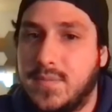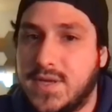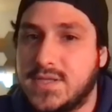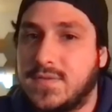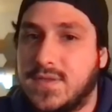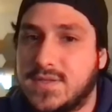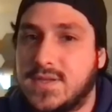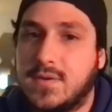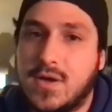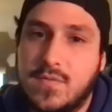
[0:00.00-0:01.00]
because of things
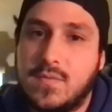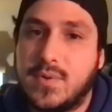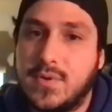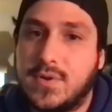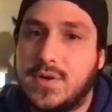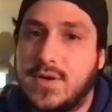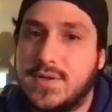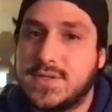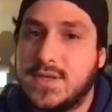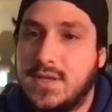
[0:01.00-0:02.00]
like COVID
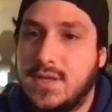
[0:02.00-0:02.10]
protocols.